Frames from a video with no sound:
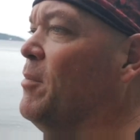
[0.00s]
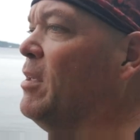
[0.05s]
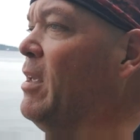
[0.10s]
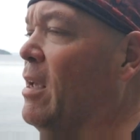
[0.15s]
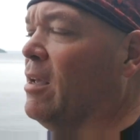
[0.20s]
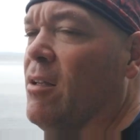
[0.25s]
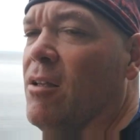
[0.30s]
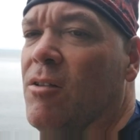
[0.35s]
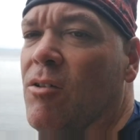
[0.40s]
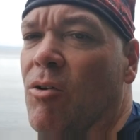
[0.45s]

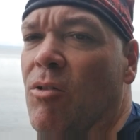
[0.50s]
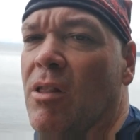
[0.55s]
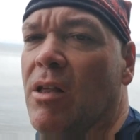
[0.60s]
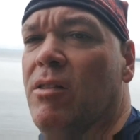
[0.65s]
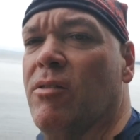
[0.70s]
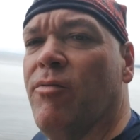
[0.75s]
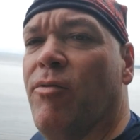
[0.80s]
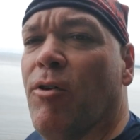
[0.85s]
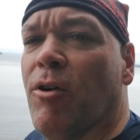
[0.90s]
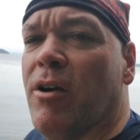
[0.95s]
yeah, don't
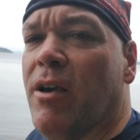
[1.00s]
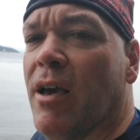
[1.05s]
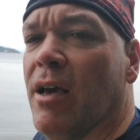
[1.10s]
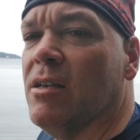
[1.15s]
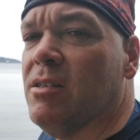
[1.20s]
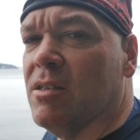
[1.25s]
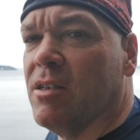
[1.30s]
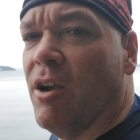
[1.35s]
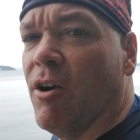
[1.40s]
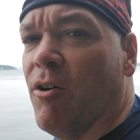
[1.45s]
let the
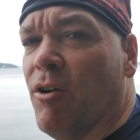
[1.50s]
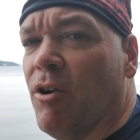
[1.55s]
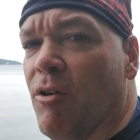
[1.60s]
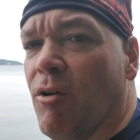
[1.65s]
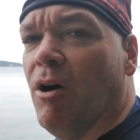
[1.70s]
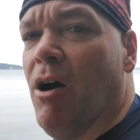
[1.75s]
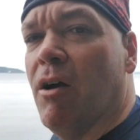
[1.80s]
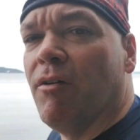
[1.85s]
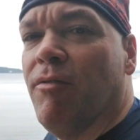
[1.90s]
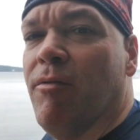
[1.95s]
forecast scare you
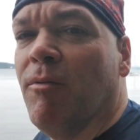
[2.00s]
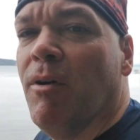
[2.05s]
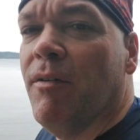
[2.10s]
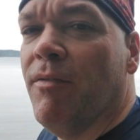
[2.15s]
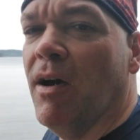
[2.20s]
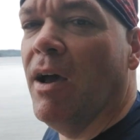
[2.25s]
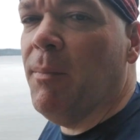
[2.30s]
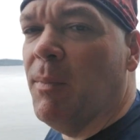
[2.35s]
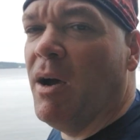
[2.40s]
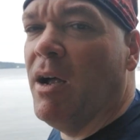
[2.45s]
off. Wave
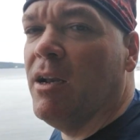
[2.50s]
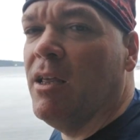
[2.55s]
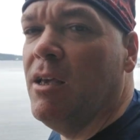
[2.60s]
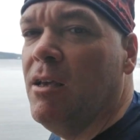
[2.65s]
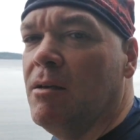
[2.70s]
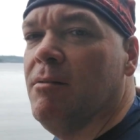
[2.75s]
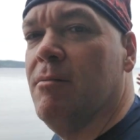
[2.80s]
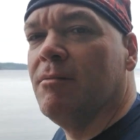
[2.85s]
hi, Bonnie.